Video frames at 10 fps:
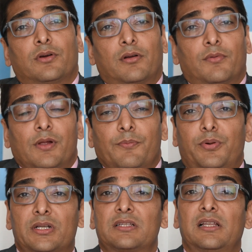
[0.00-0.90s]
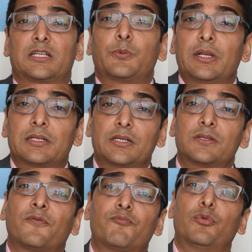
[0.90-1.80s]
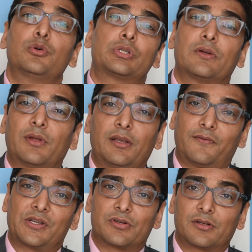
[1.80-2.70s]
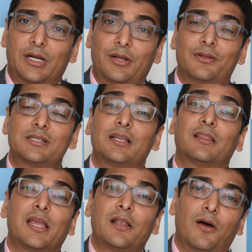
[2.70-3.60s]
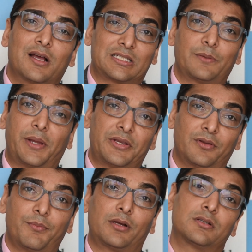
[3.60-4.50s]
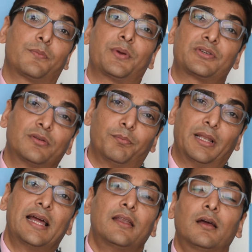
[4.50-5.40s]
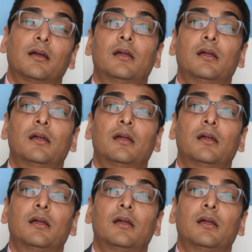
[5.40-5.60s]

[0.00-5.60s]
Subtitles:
or personal experiences of most of the interventional cardiologists that they lost the patient because the patient bled